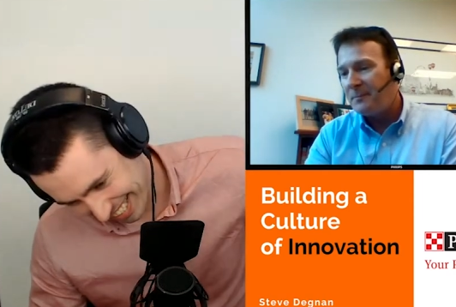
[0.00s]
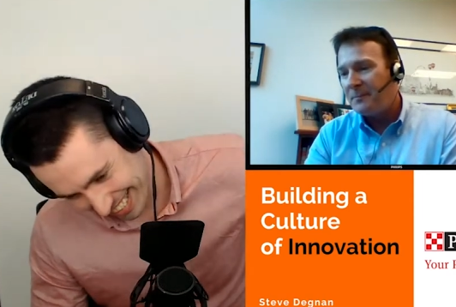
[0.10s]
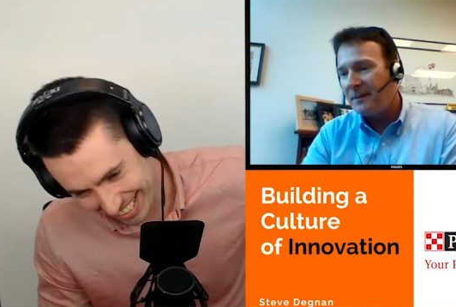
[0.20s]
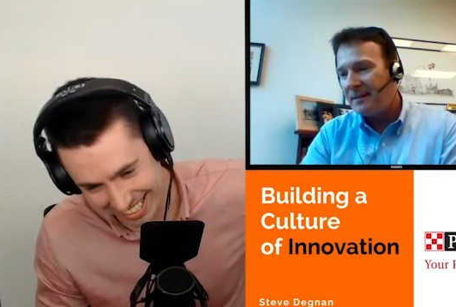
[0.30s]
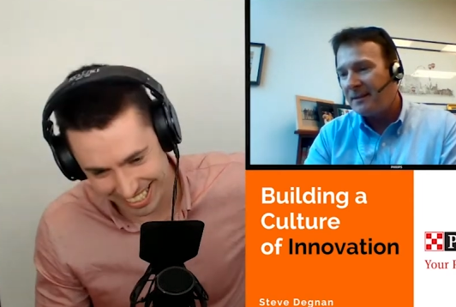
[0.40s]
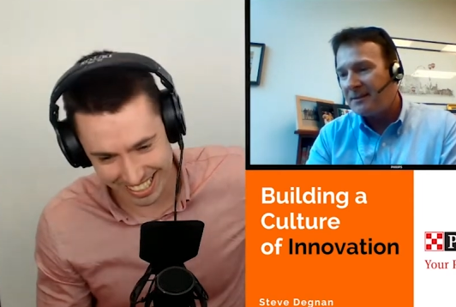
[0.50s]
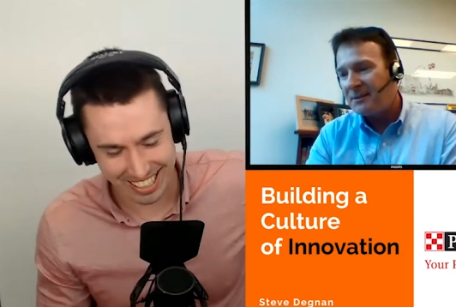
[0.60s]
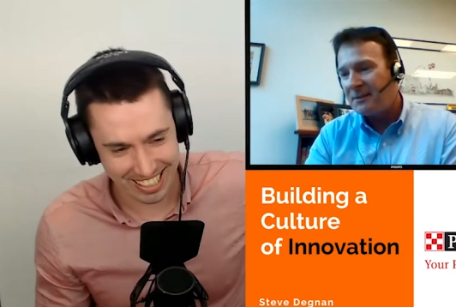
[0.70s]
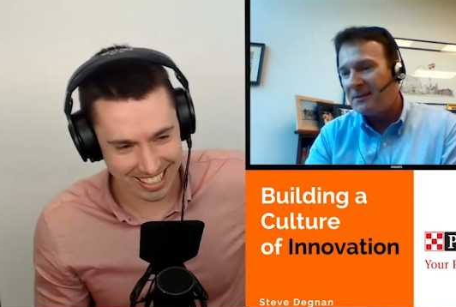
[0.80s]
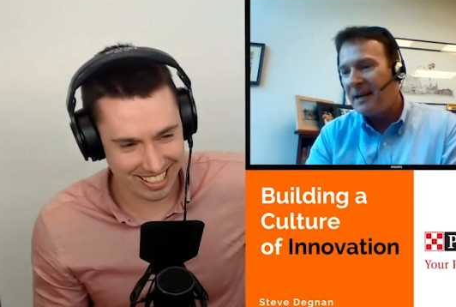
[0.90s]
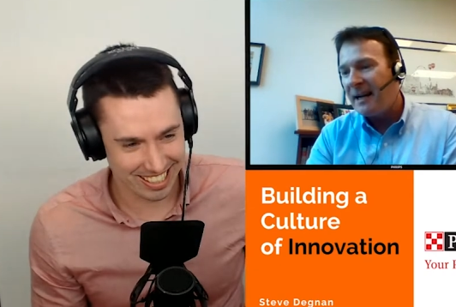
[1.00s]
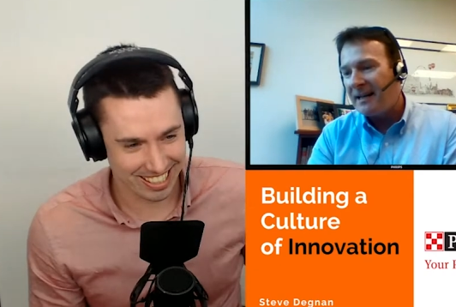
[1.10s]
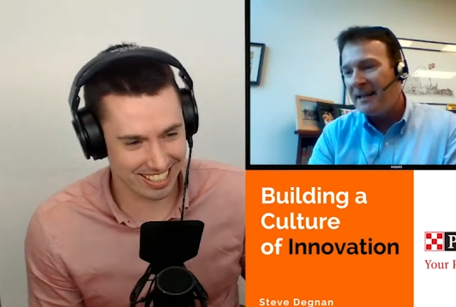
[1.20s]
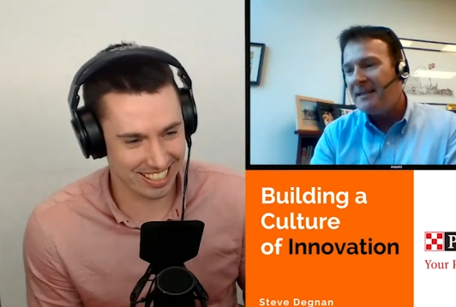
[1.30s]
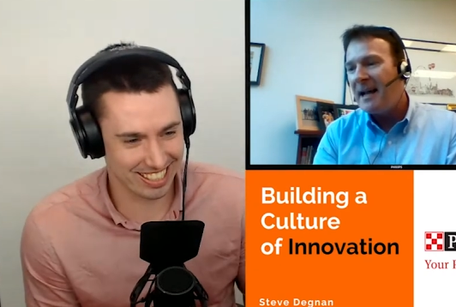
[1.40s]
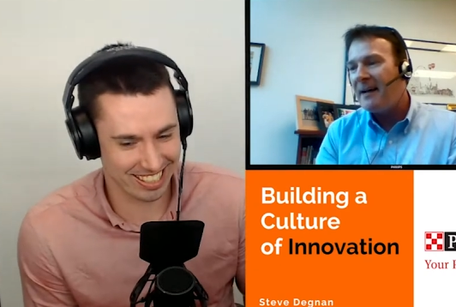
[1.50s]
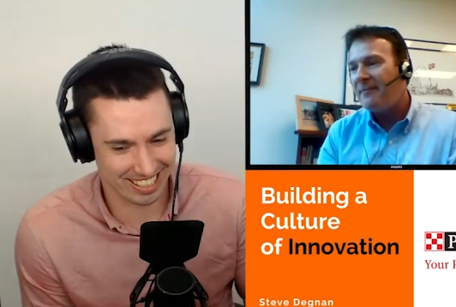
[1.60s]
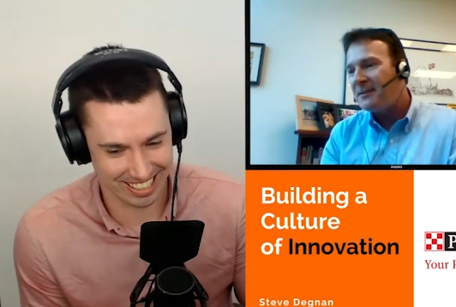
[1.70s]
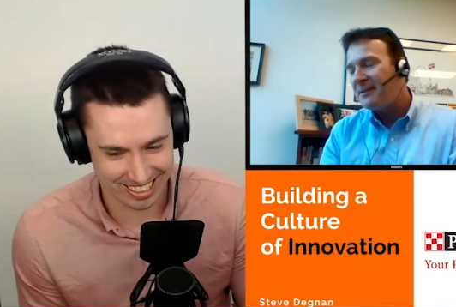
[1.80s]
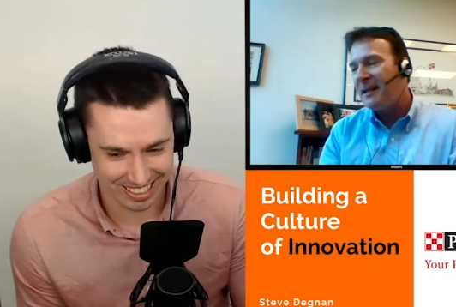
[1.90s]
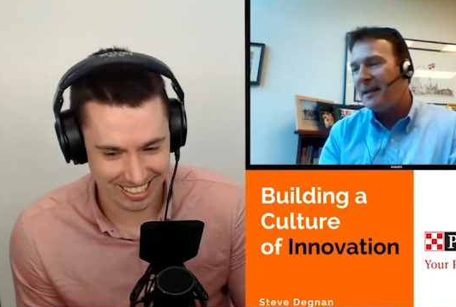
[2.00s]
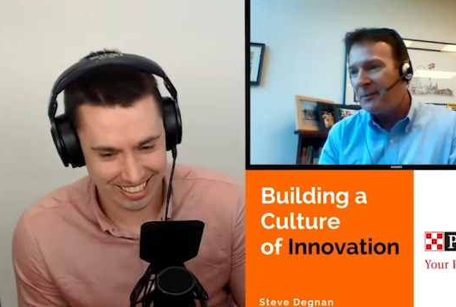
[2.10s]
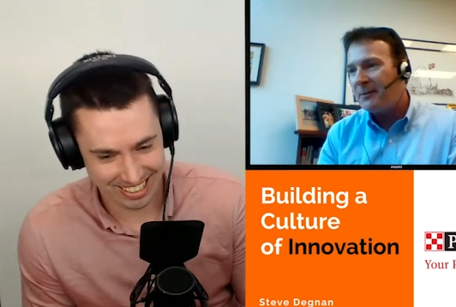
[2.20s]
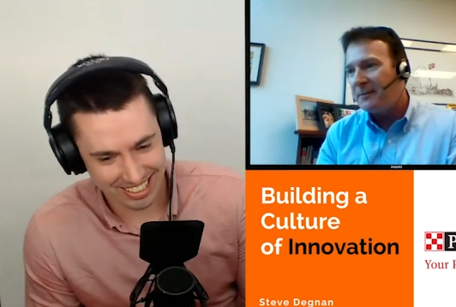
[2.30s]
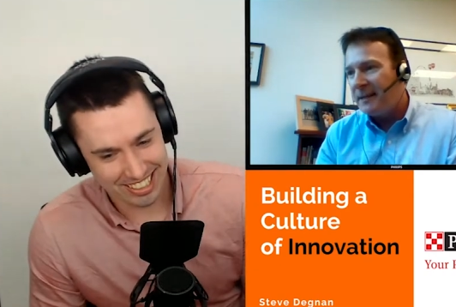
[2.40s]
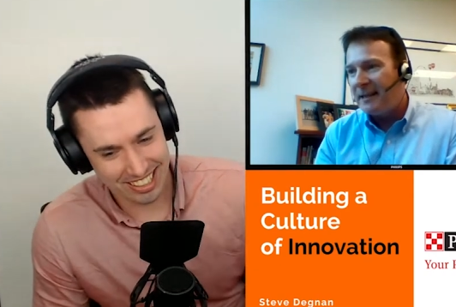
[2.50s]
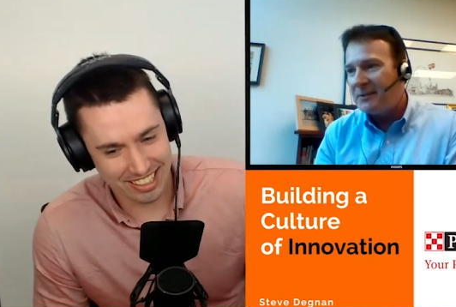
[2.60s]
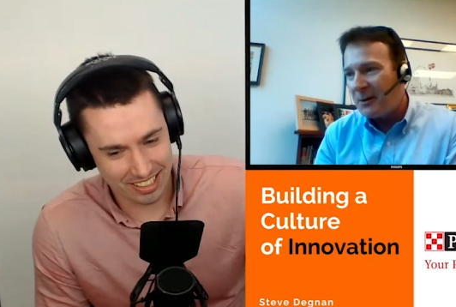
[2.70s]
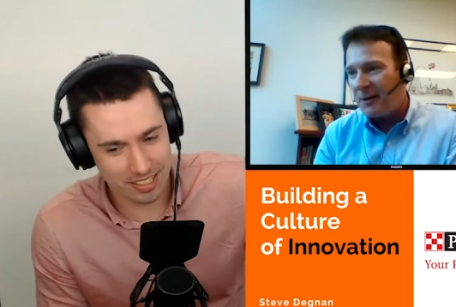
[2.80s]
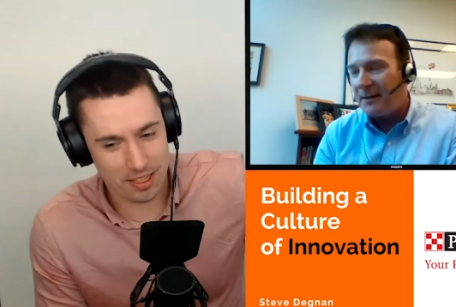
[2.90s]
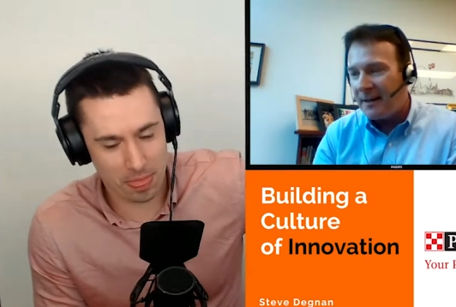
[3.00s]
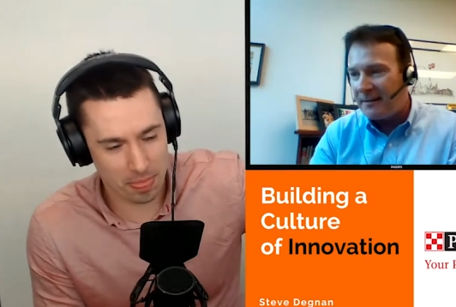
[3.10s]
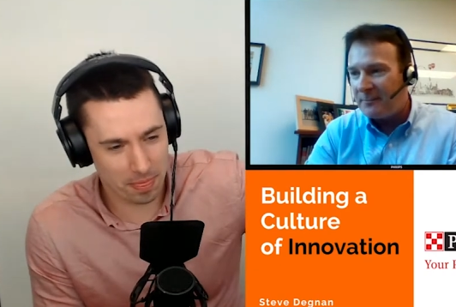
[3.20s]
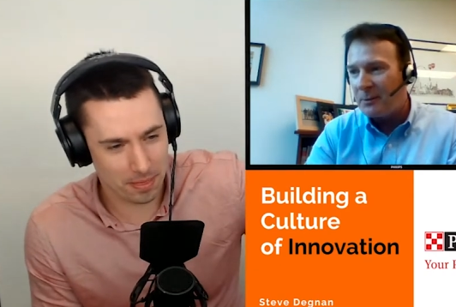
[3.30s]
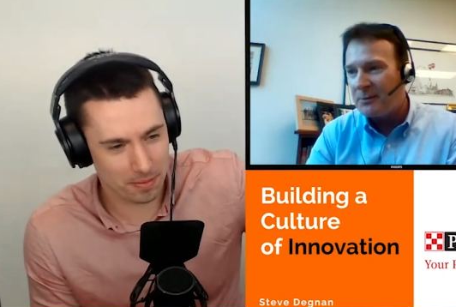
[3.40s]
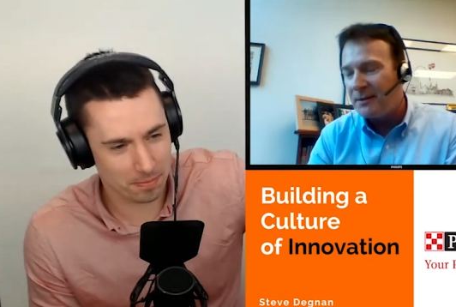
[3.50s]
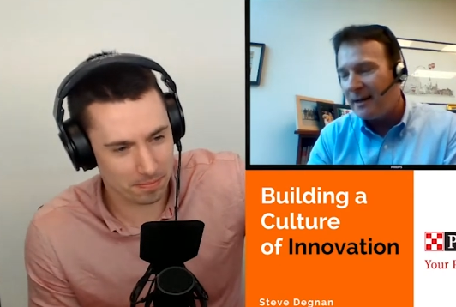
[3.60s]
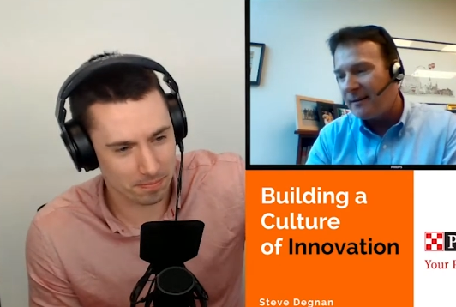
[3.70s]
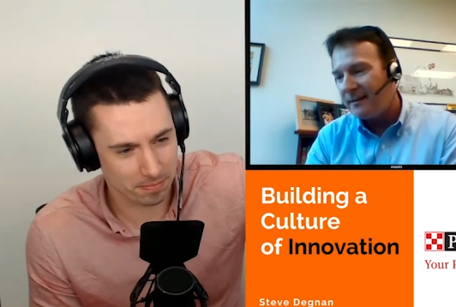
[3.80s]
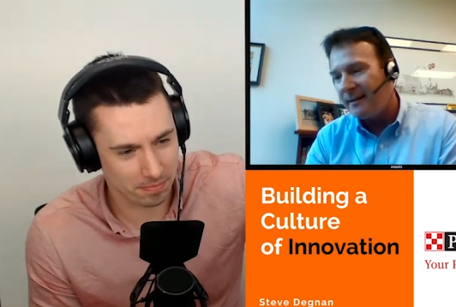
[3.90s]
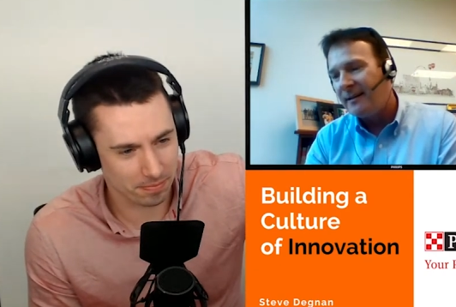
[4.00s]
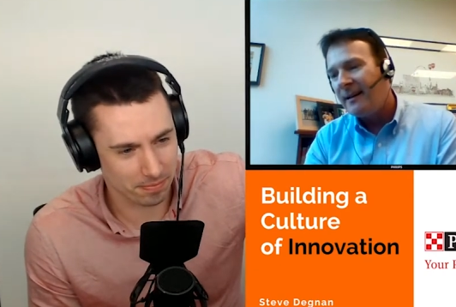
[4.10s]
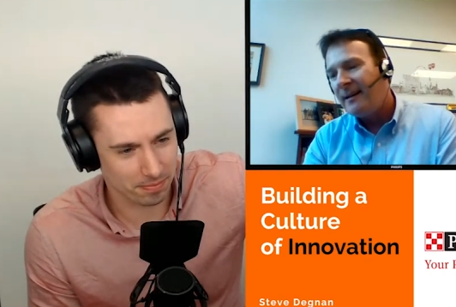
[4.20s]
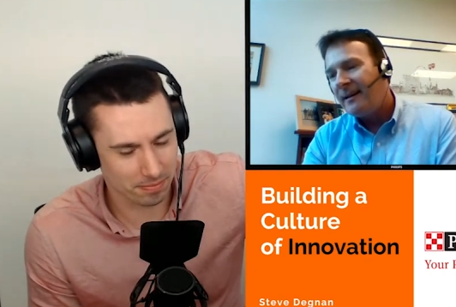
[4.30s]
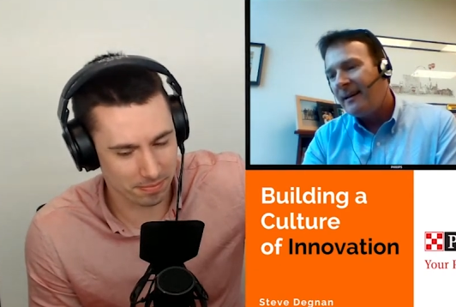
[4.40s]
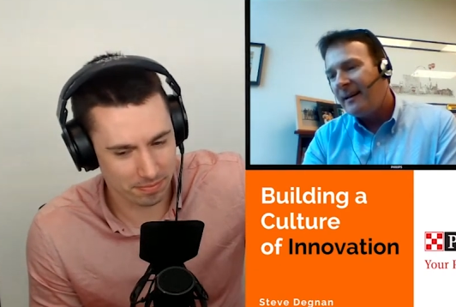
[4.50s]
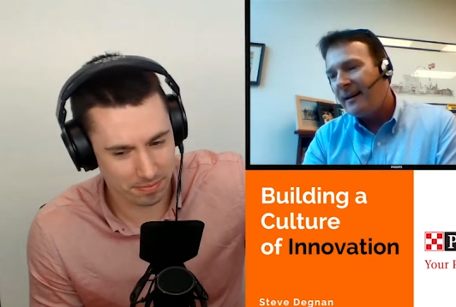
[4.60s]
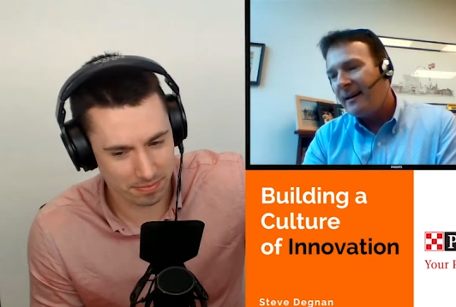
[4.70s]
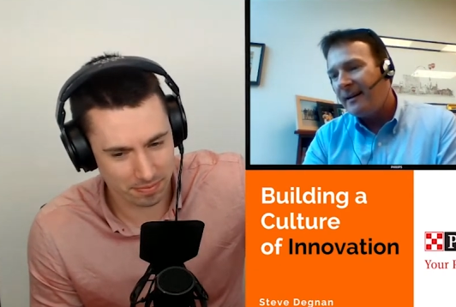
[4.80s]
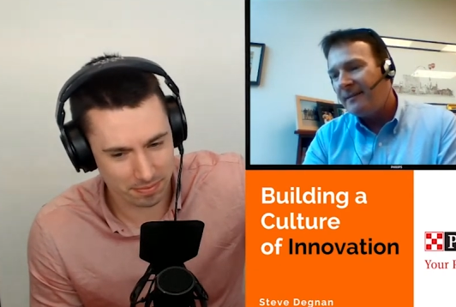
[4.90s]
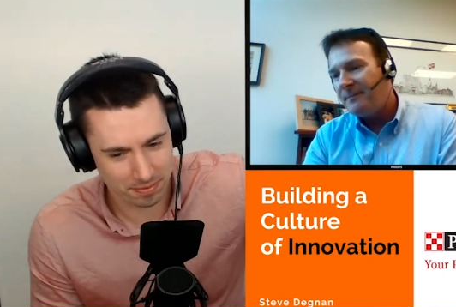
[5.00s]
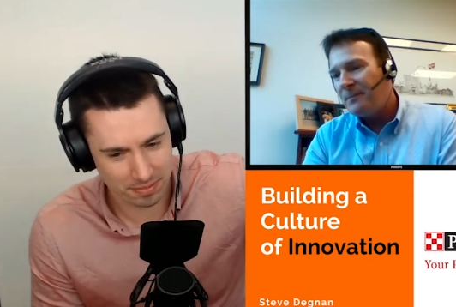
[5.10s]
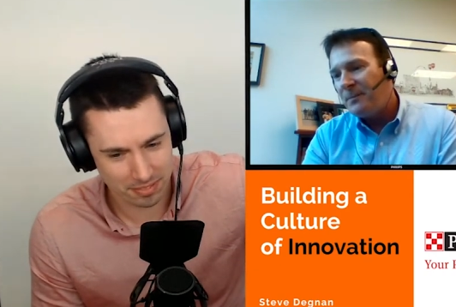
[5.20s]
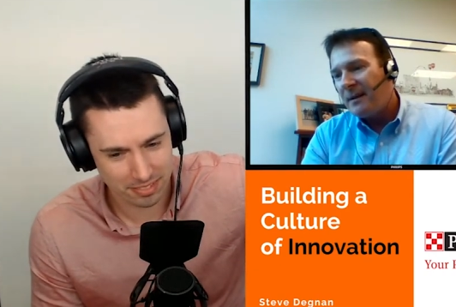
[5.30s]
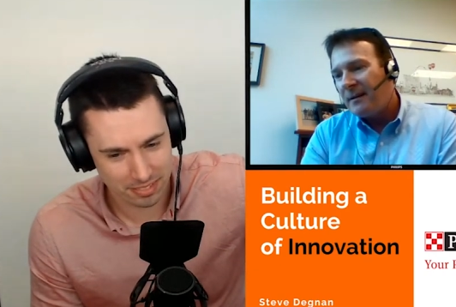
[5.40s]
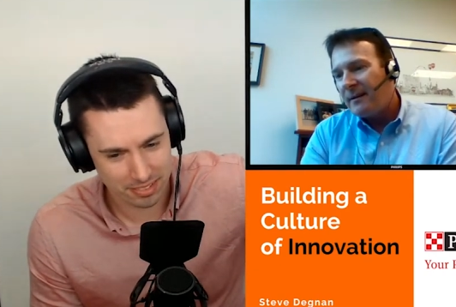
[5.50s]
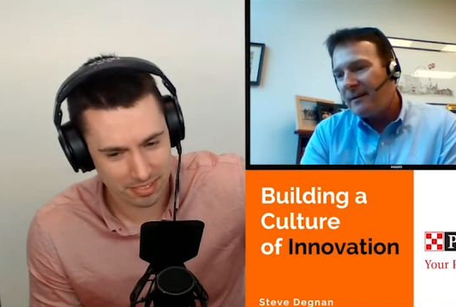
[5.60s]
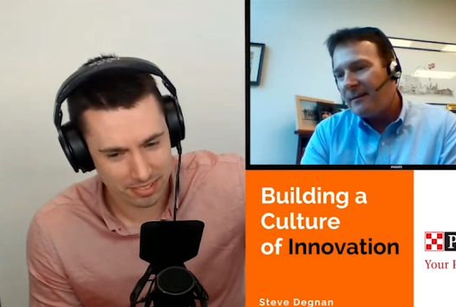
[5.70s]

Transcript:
Speaker 1: let's just say I didn't have a standard HR kind of personality, mm-hmm. and uh,